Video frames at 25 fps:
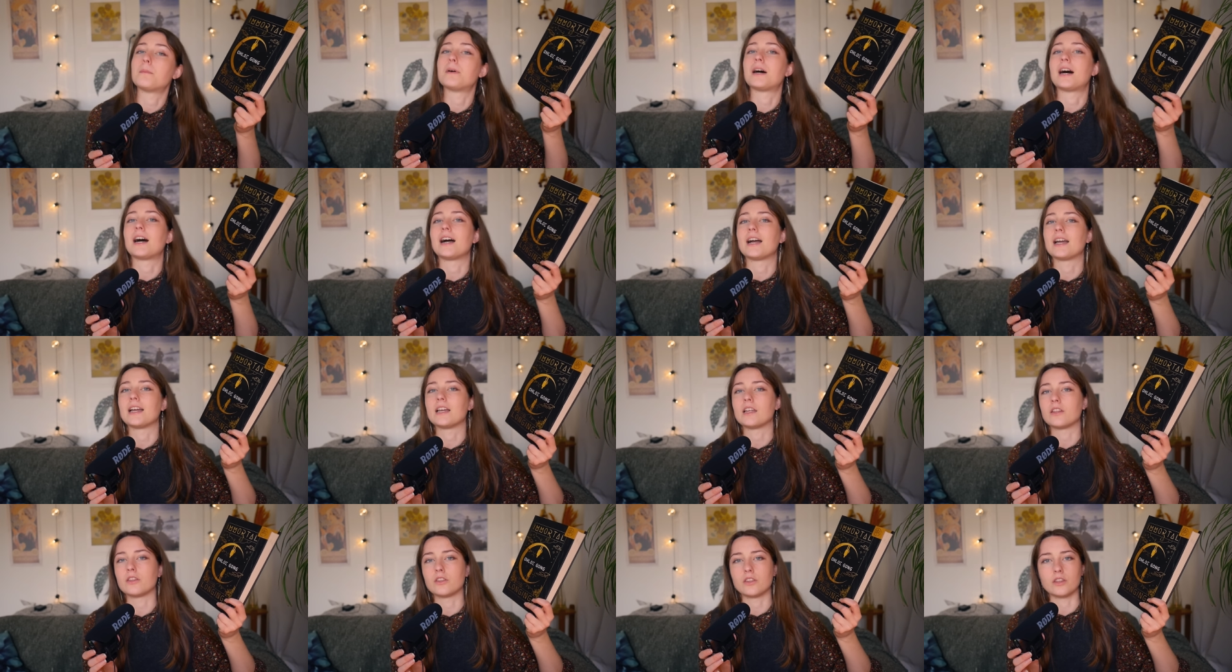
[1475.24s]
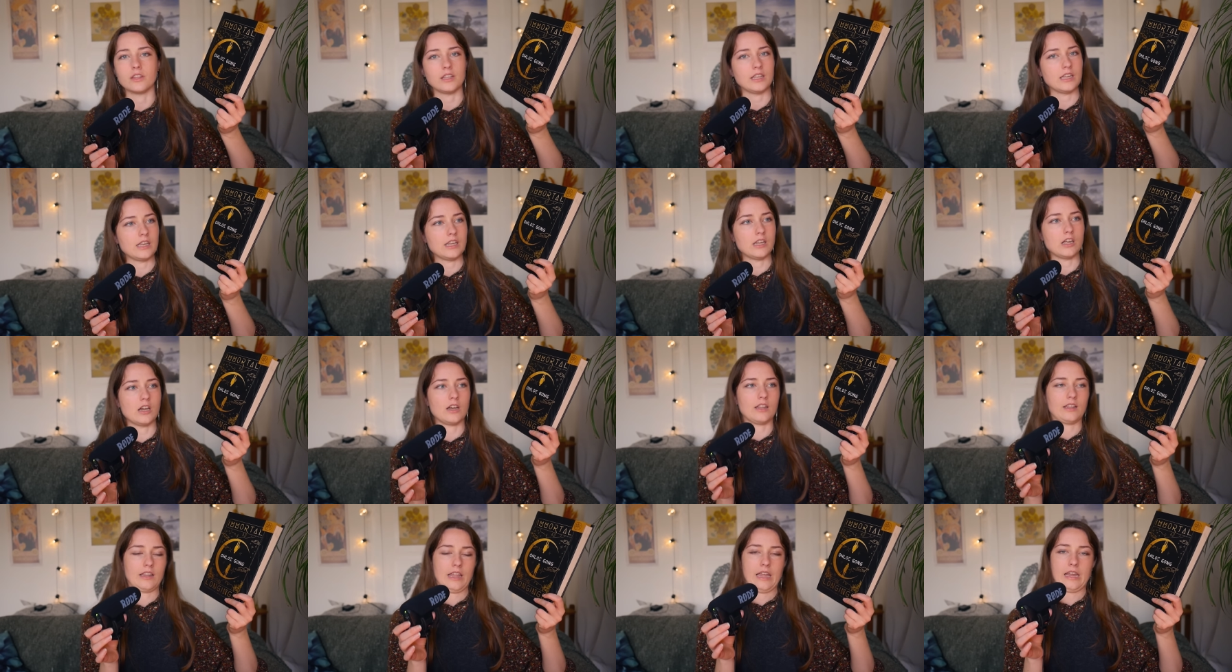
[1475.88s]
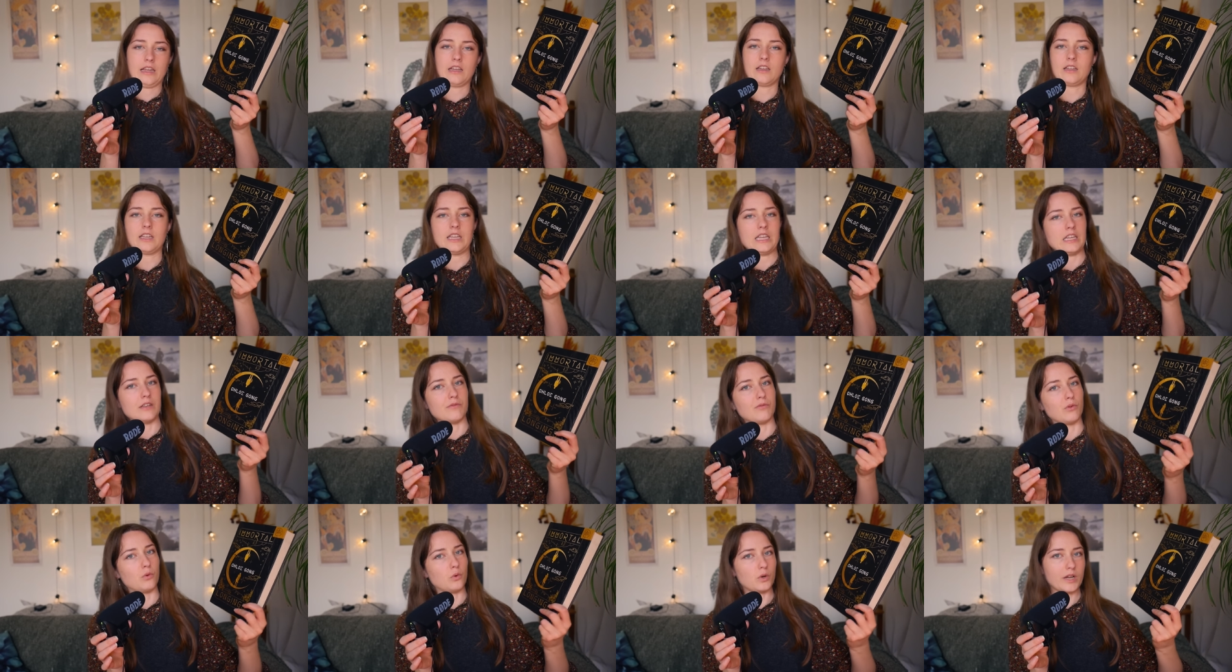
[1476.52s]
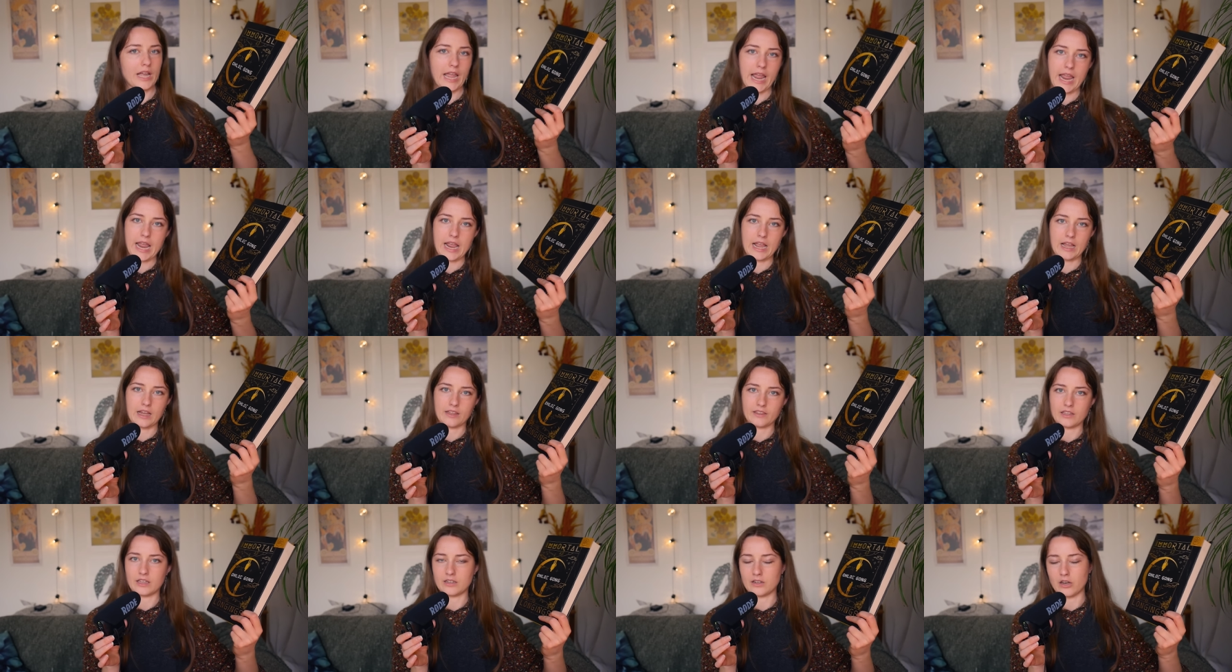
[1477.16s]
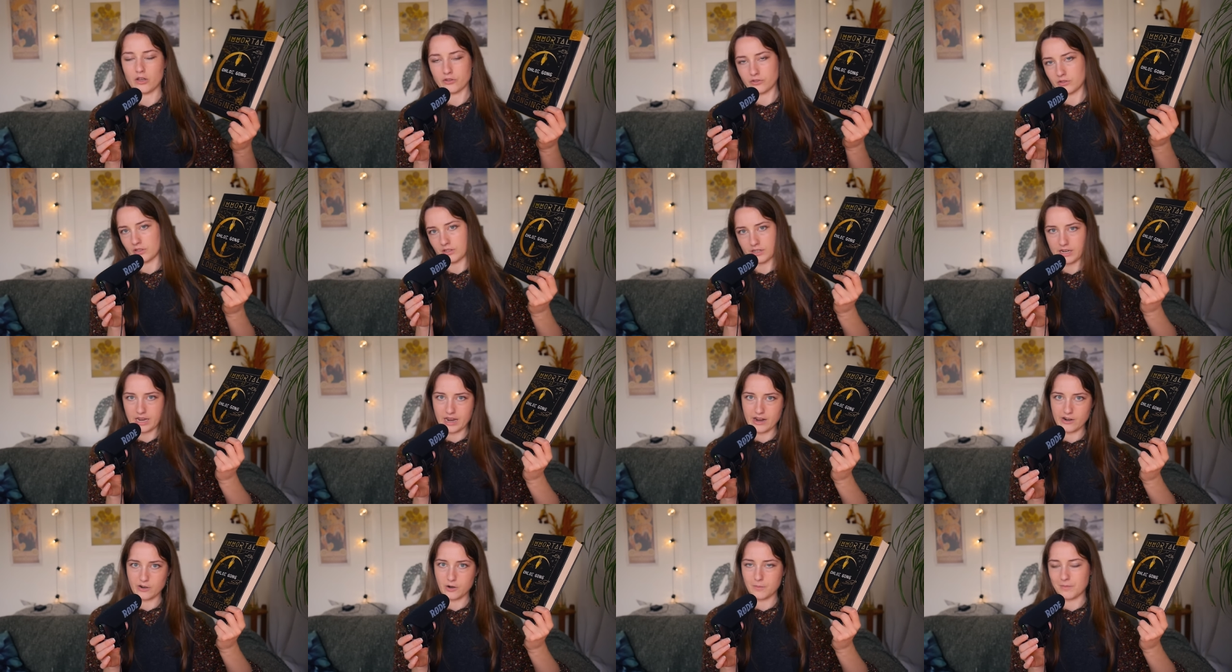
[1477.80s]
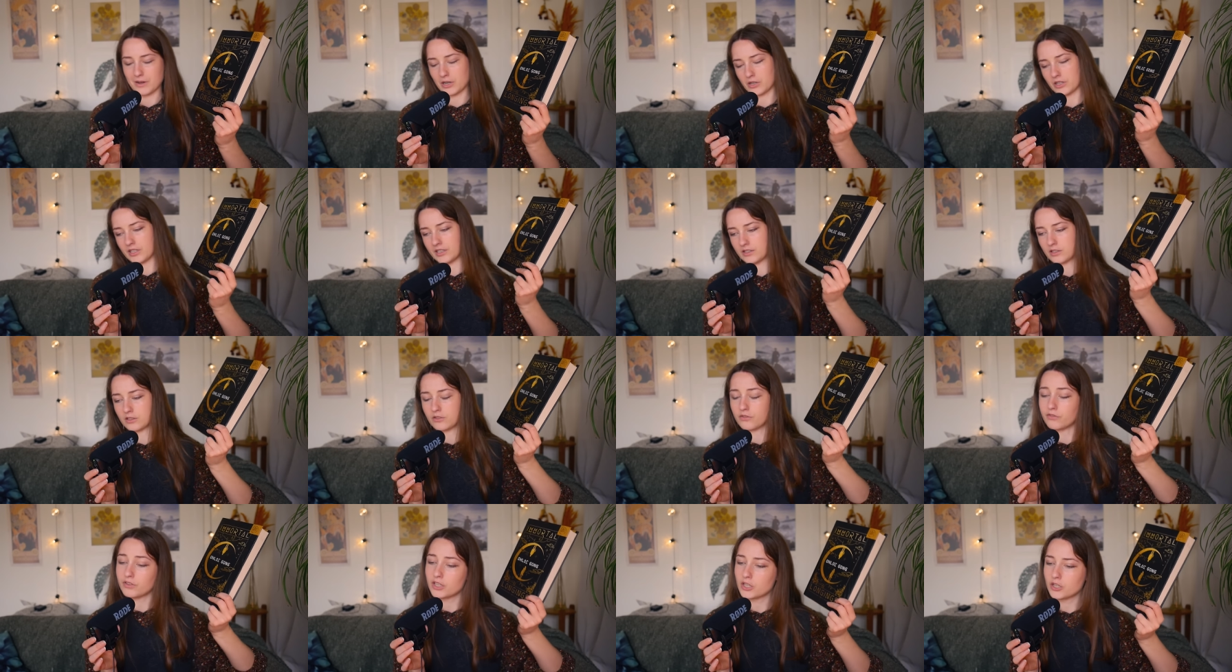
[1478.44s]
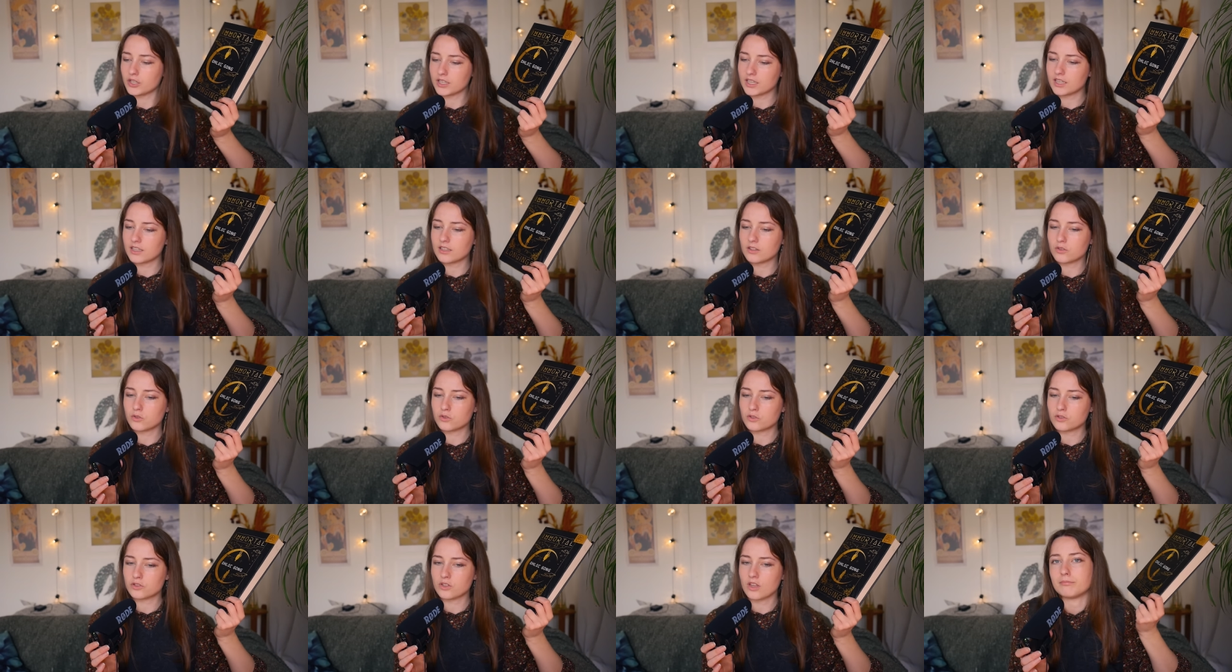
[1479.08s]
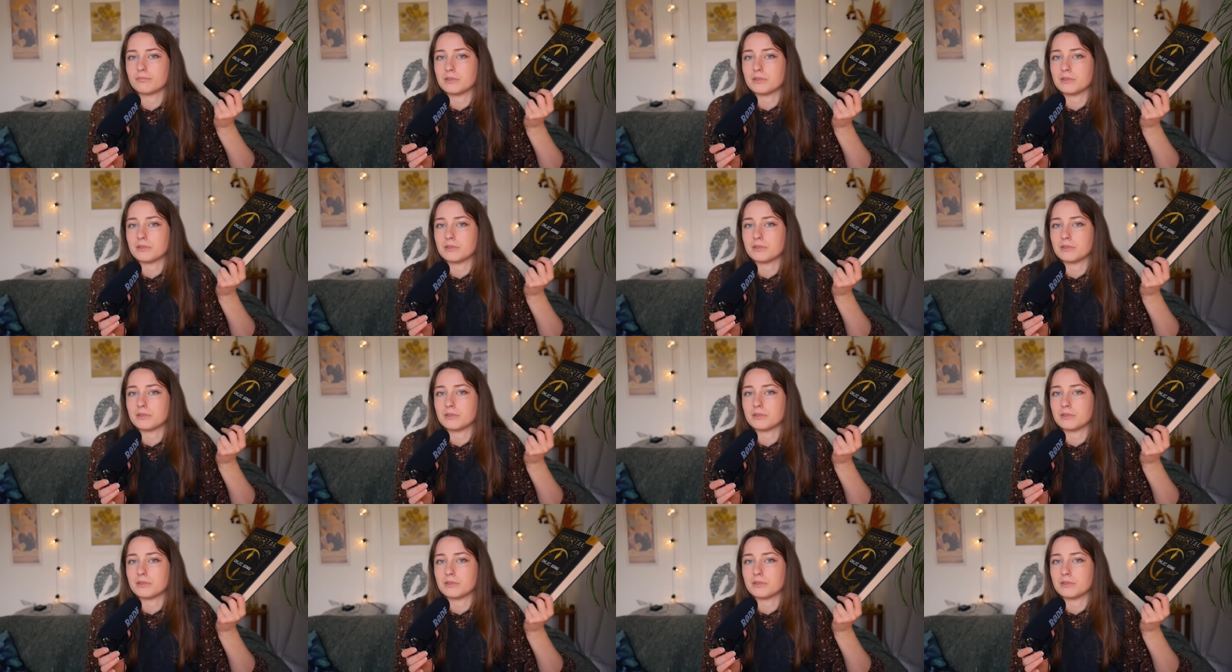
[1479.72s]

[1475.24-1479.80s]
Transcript: by the like evil king that doesn't care about his civilians.